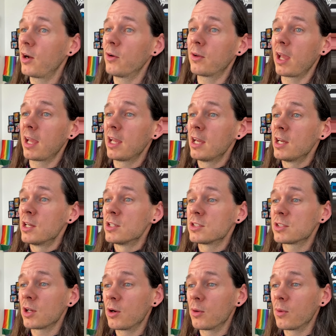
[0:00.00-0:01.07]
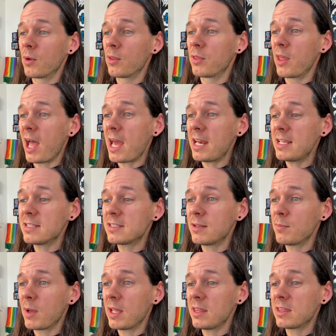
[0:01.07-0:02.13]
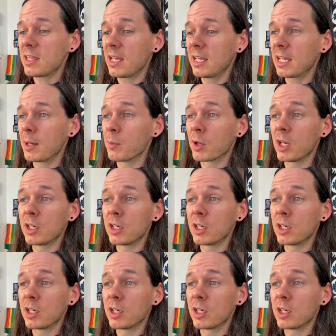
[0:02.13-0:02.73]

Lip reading: Okay, so that is the main thing, and I'm going to